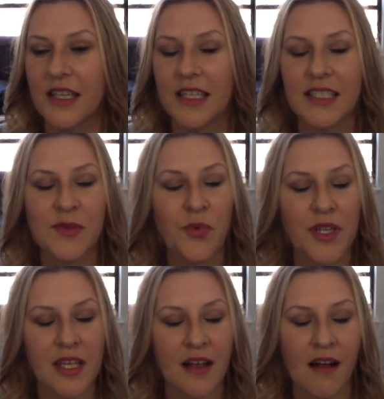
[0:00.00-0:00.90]
is
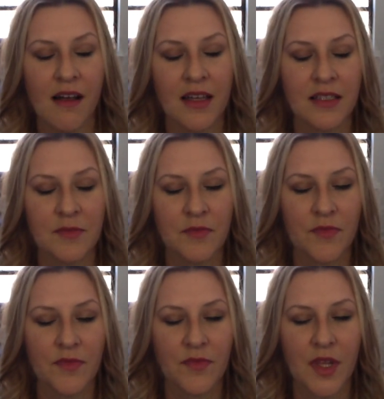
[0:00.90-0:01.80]
bringing on
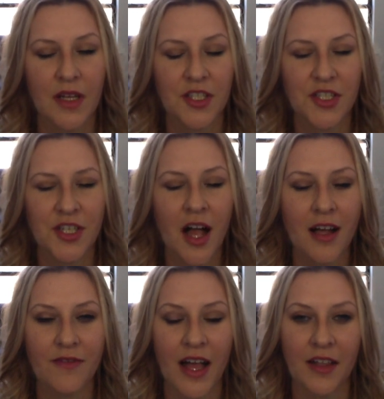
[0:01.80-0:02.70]
a
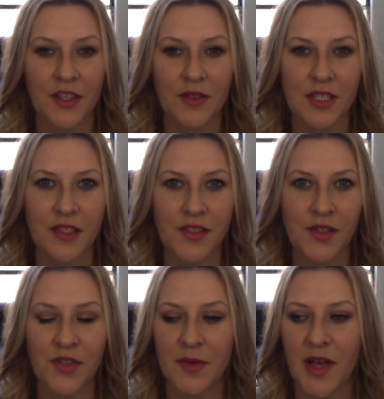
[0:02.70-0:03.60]
shock value, a
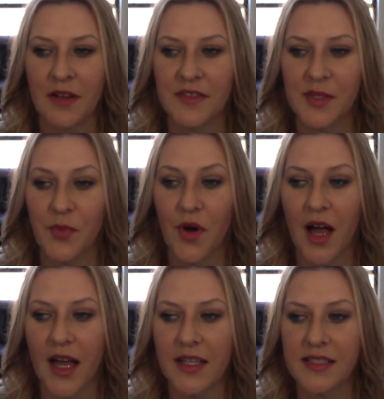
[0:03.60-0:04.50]
certain amount of
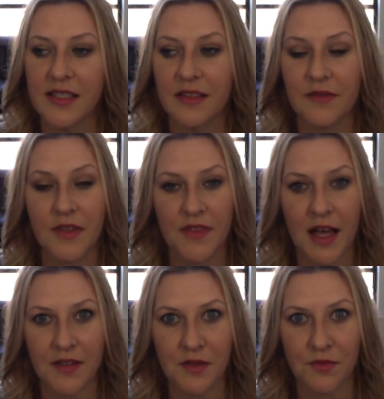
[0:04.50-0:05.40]
surprise in the 5th
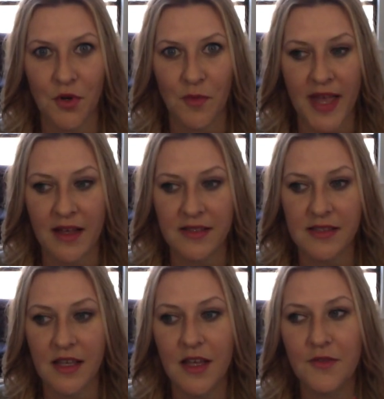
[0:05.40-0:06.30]
house of
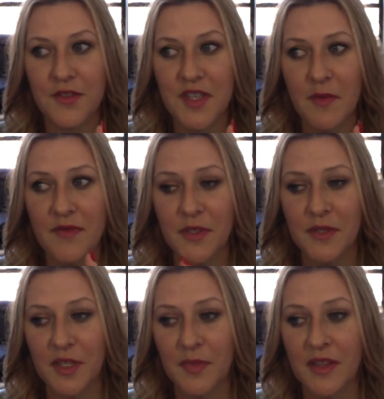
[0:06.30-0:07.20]
romance. For some of you,
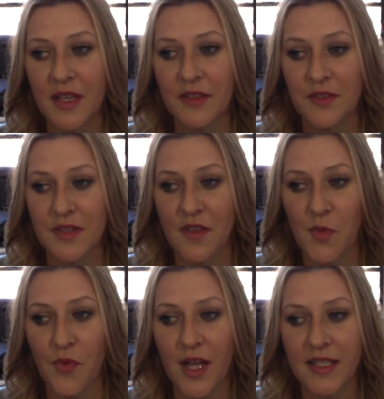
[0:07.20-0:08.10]
it could be that there's another
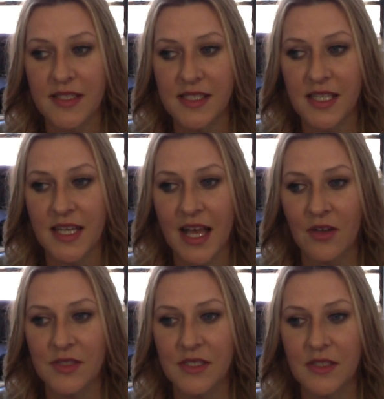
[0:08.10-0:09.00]
pregnancy
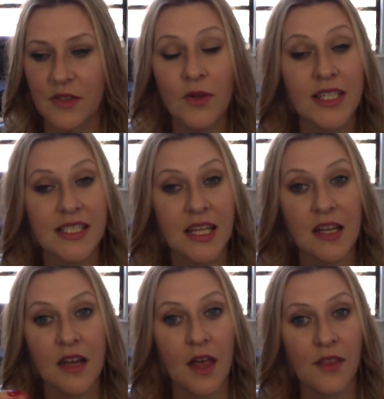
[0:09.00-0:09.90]
announced. Ooh, I said
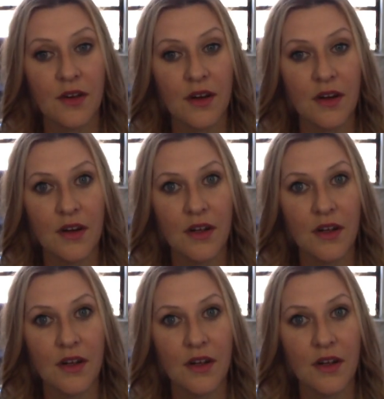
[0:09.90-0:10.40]
another.